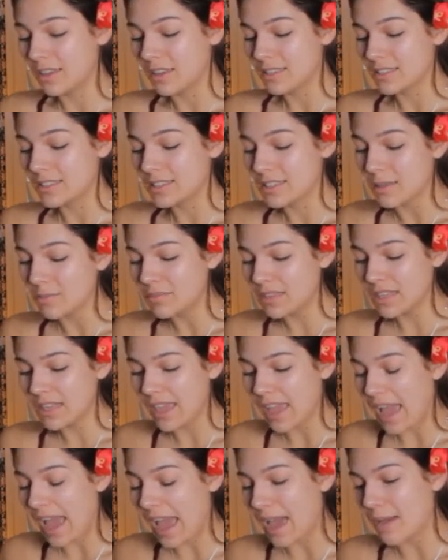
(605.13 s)
Something
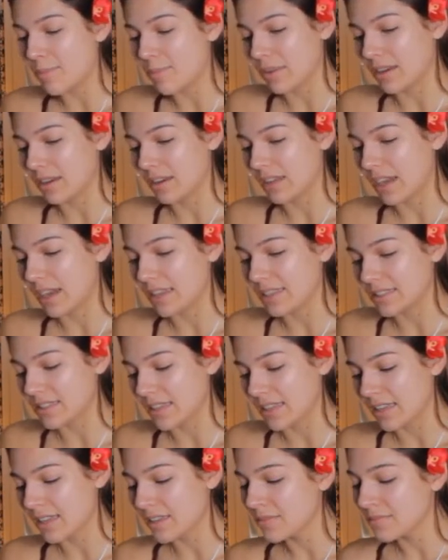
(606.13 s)
happened, guys.
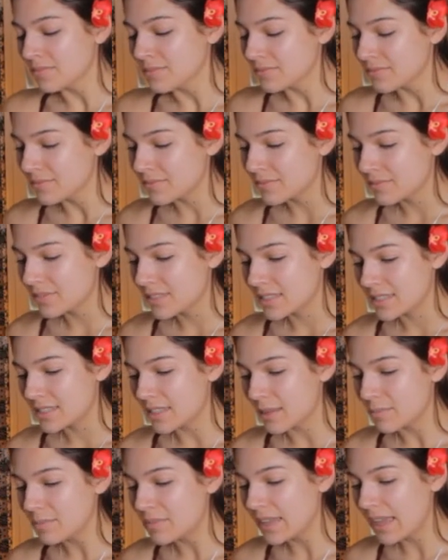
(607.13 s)
Like,
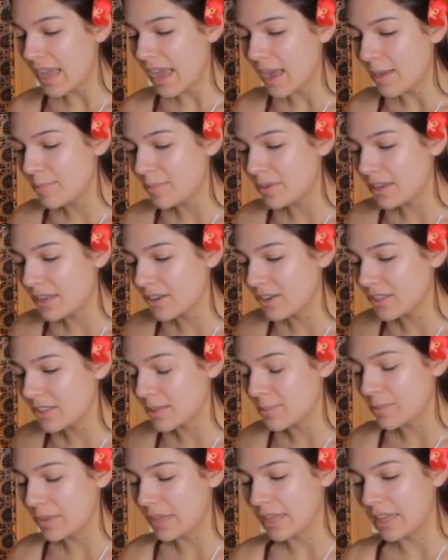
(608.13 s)
something happened here at
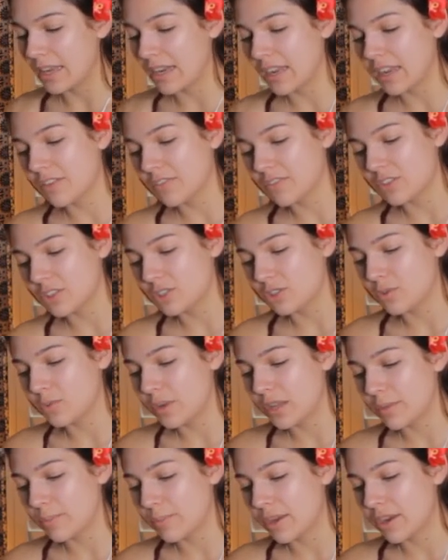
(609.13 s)
the beginning of the
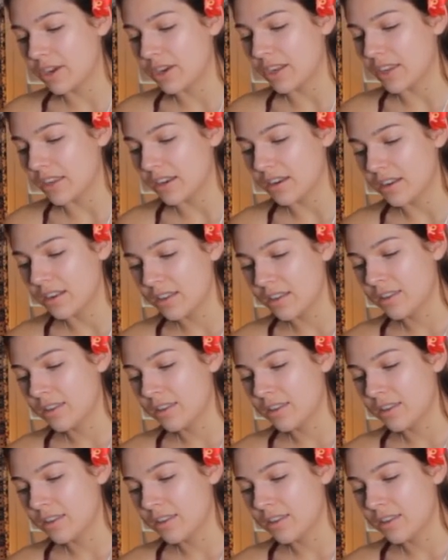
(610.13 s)
2-week period,